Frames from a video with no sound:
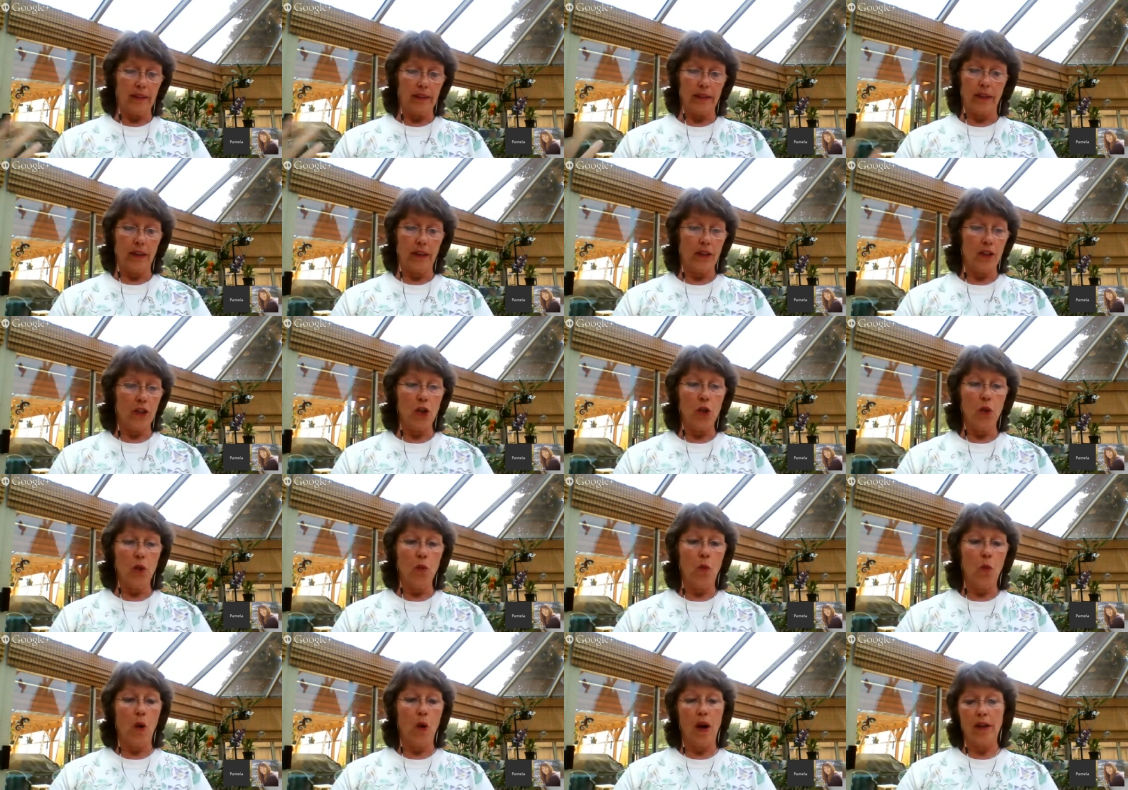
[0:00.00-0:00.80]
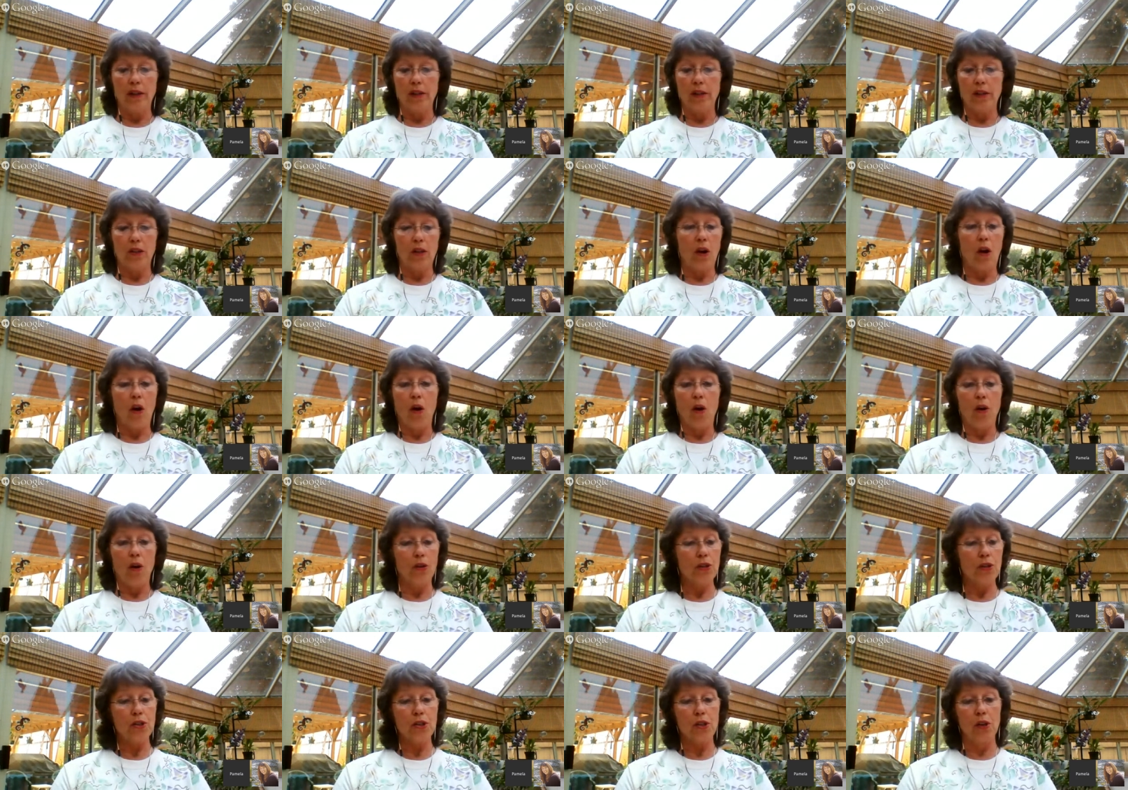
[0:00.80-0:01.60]
you want to
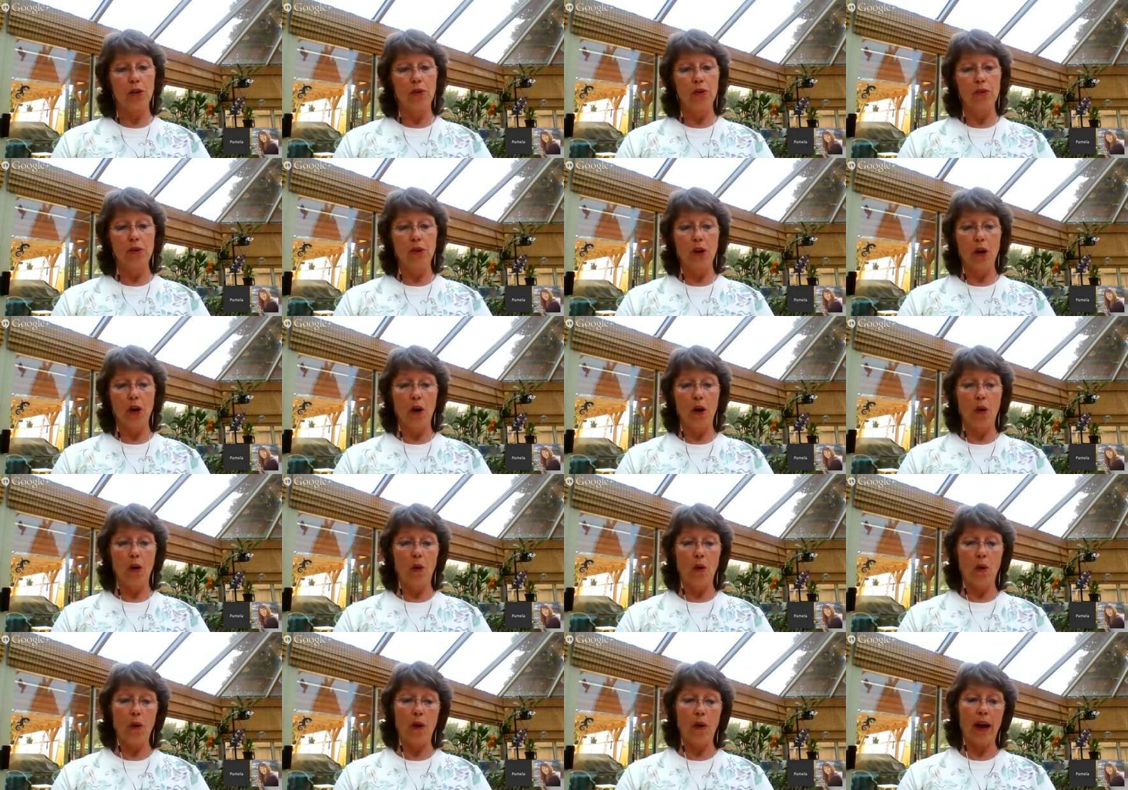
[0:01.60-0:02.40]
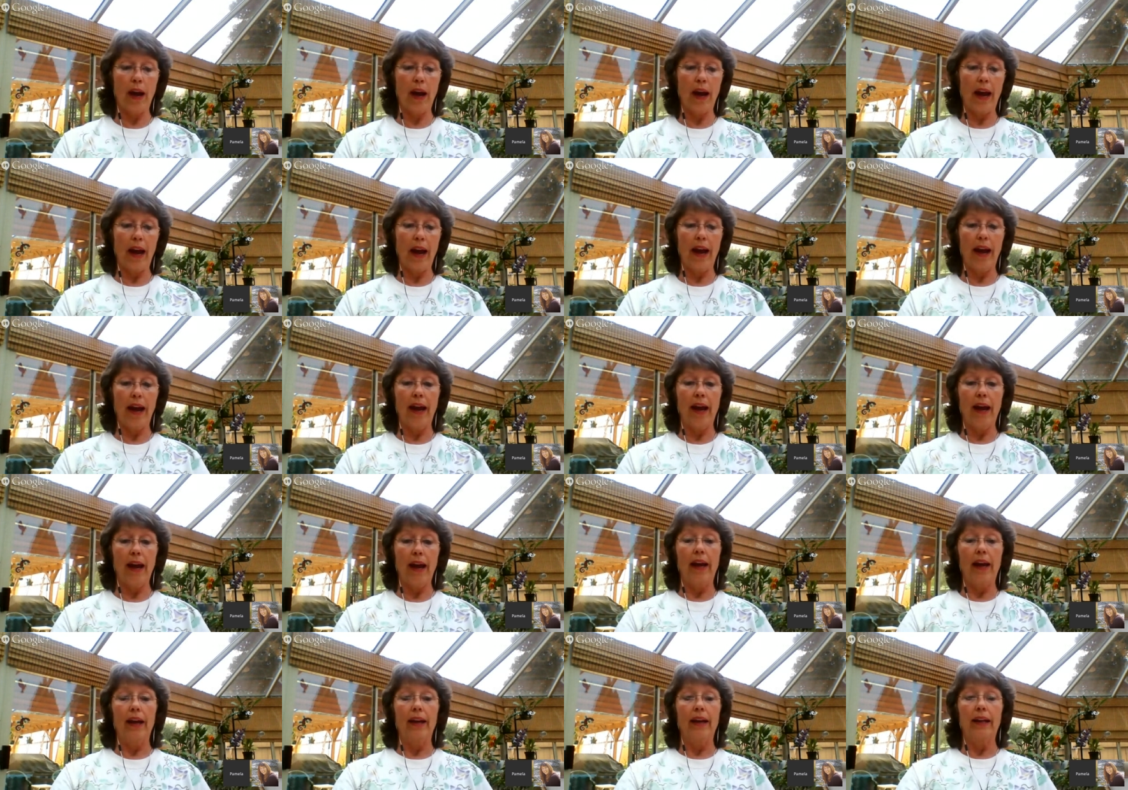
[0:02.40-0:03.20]
also know
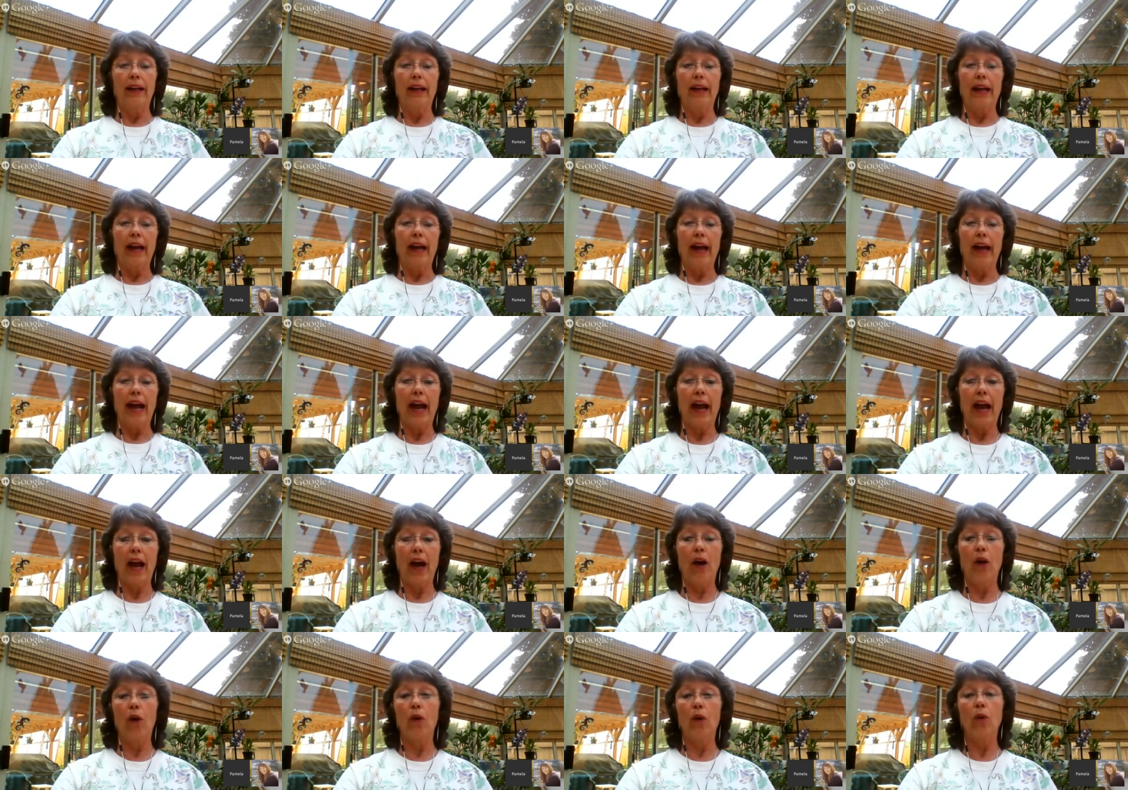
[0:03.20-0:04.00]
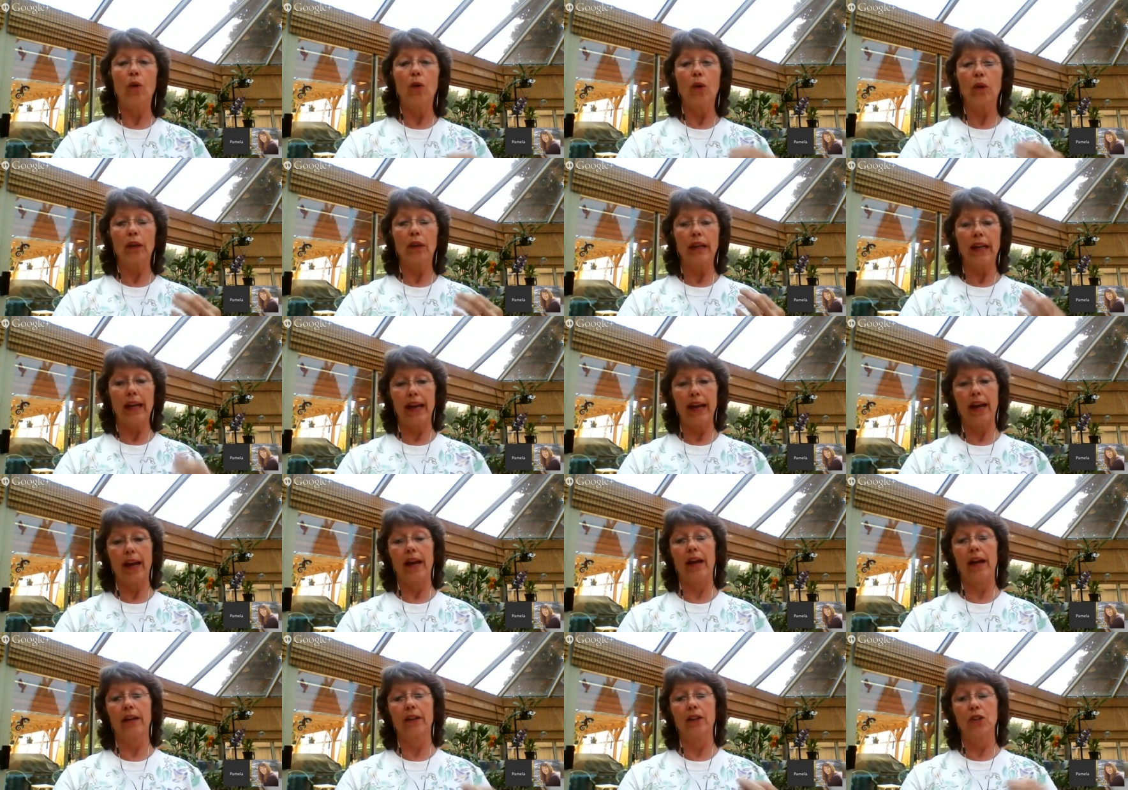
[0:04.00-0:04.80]
how
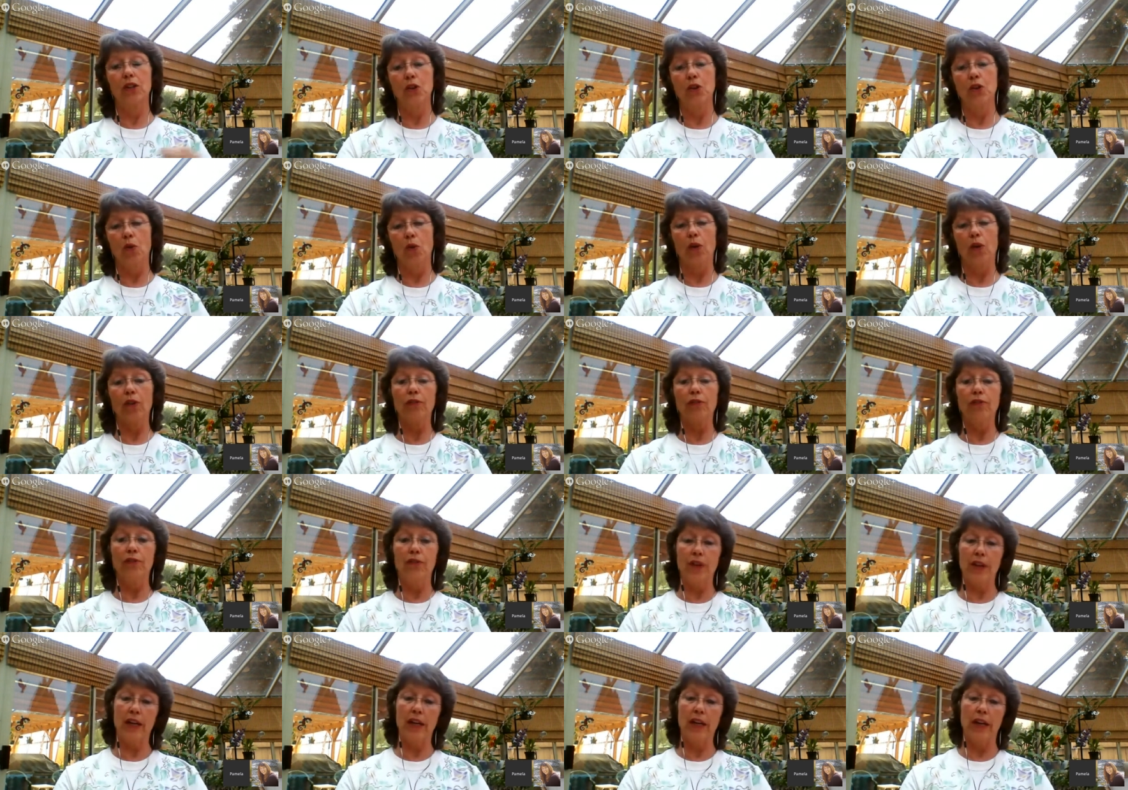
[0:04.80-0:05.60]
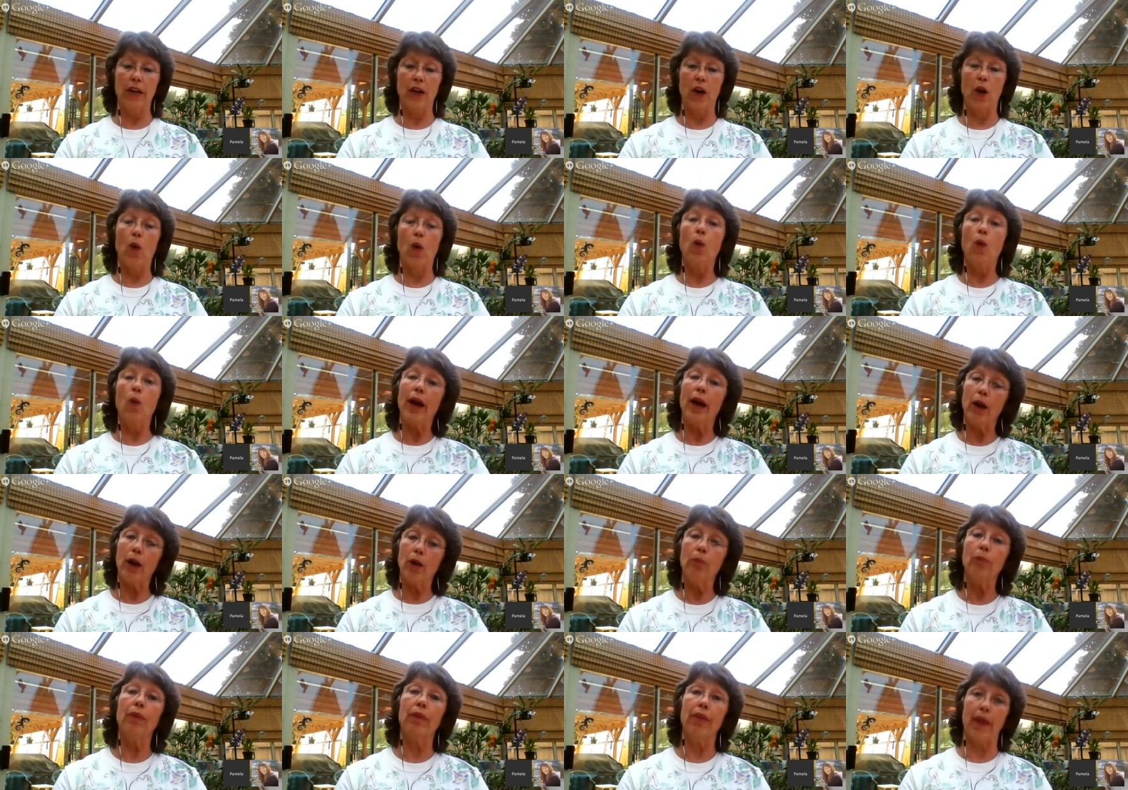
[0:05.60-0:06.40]
can your video help
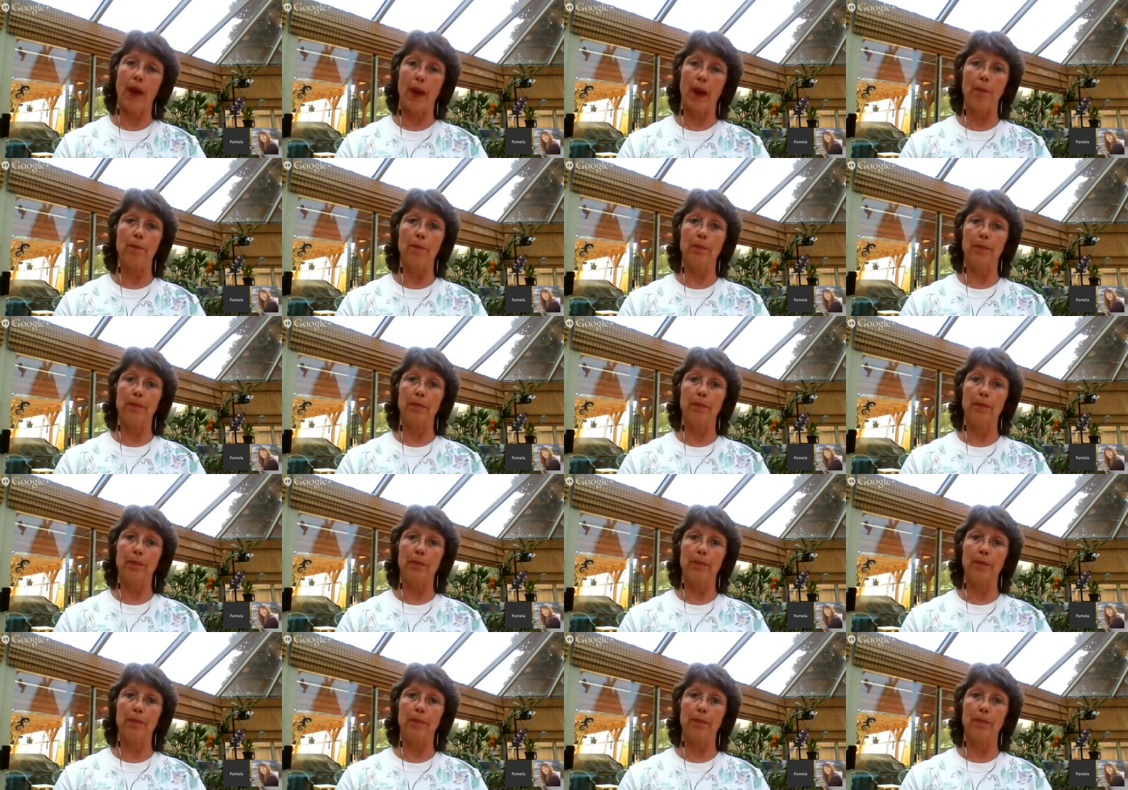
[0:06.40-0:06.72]
them?